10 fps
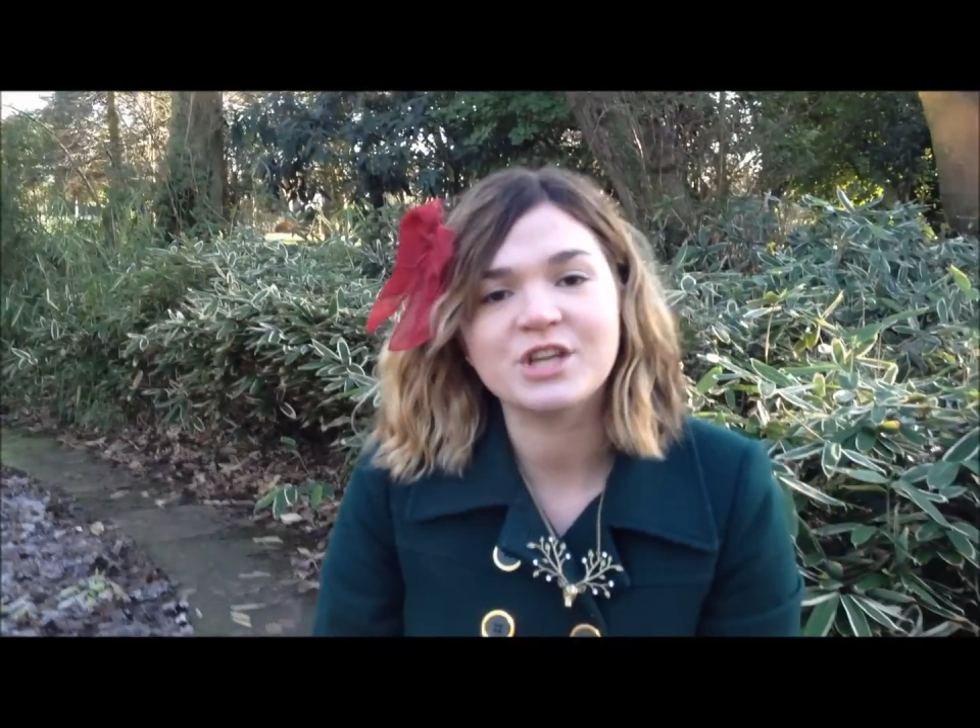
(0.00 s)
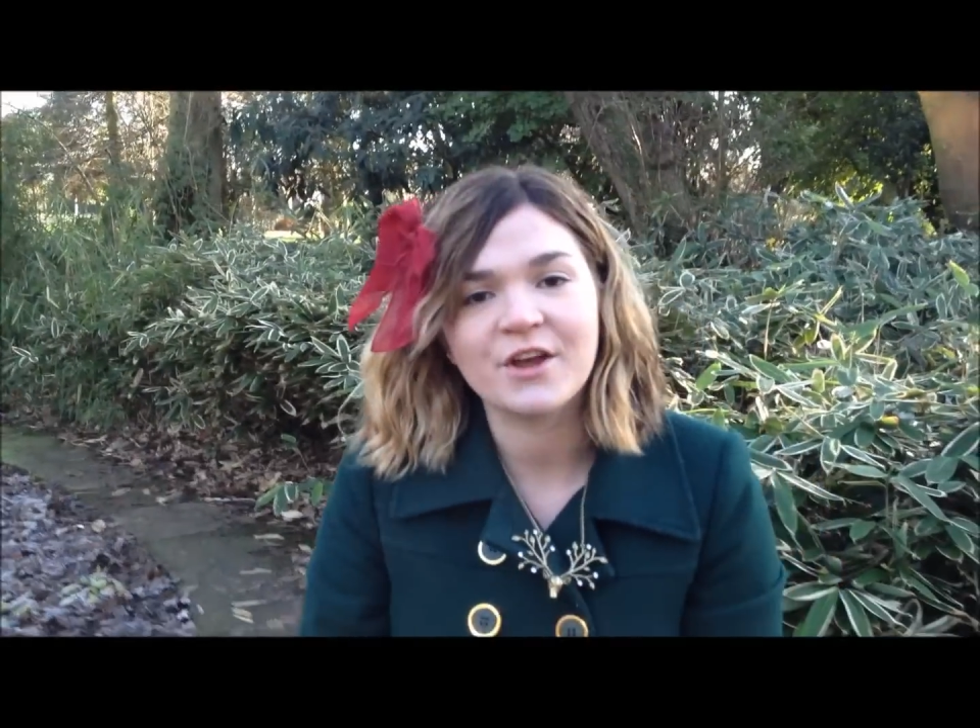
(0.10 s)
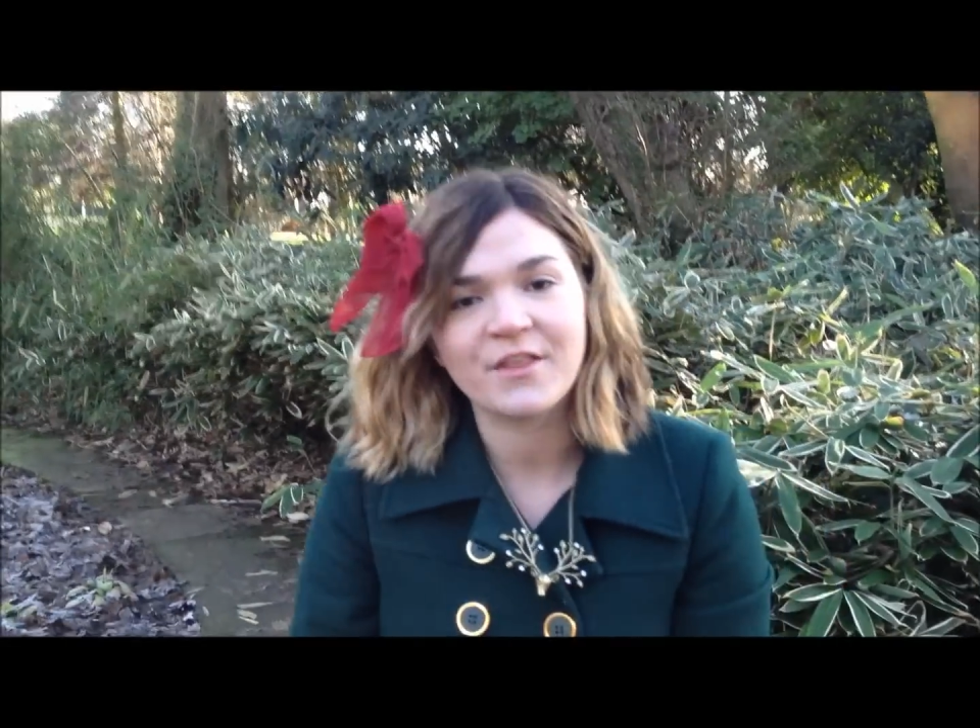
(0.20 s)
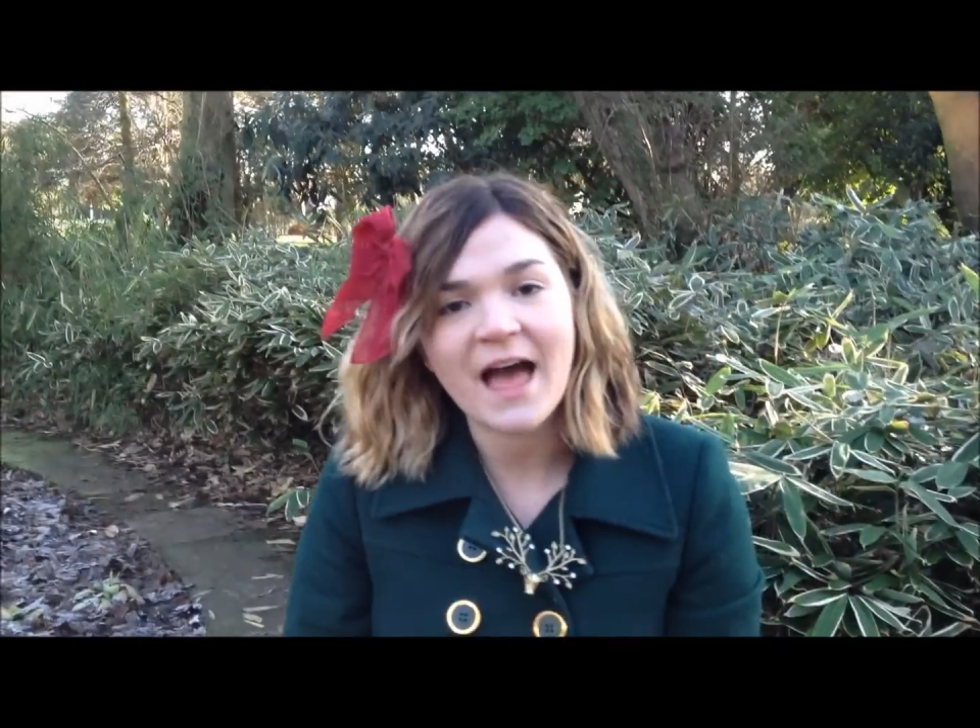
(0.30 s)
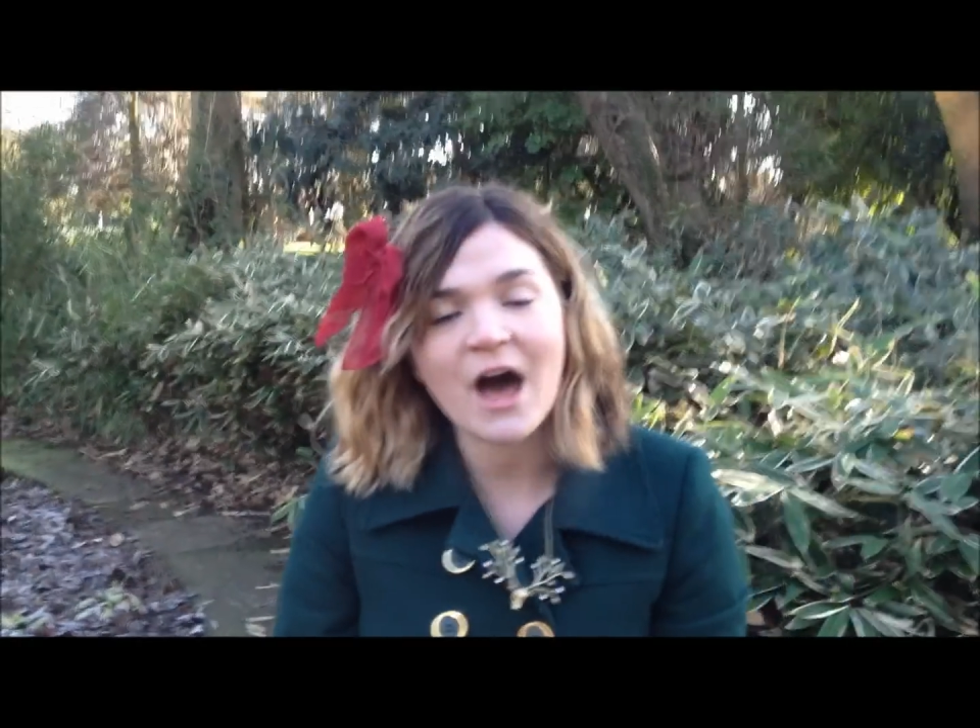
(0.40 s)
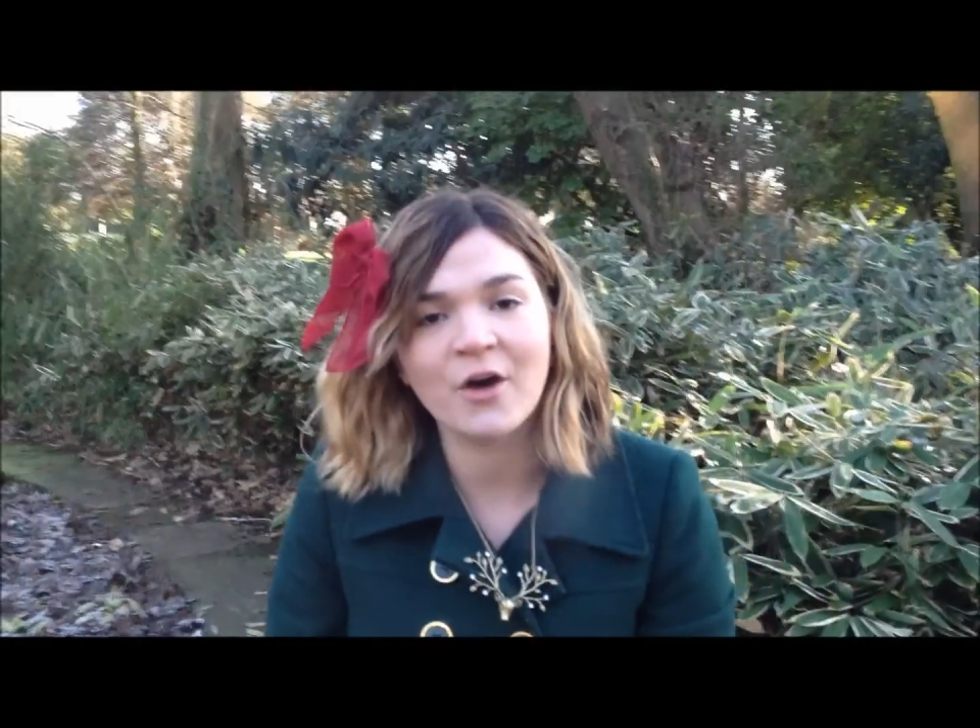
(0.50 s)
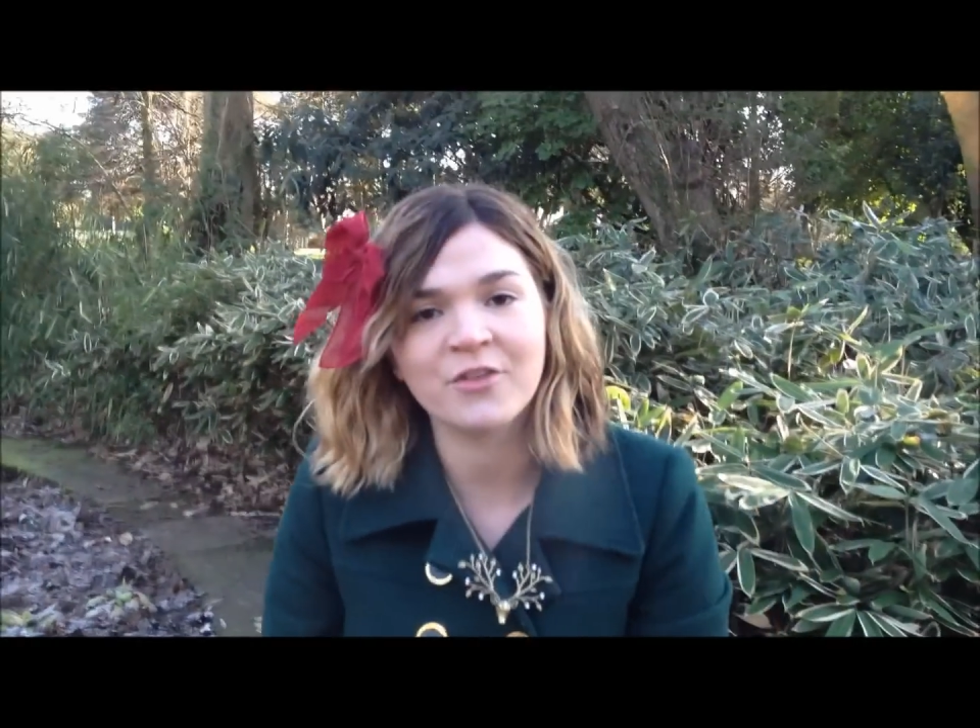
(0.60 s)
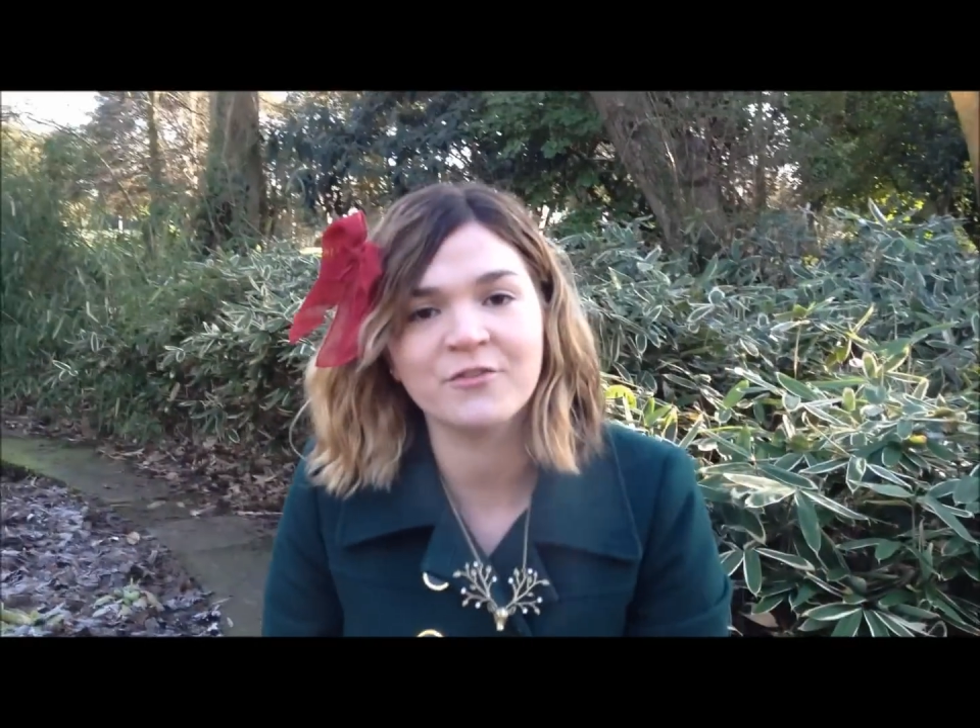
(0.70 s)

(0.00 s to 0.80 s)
to show the health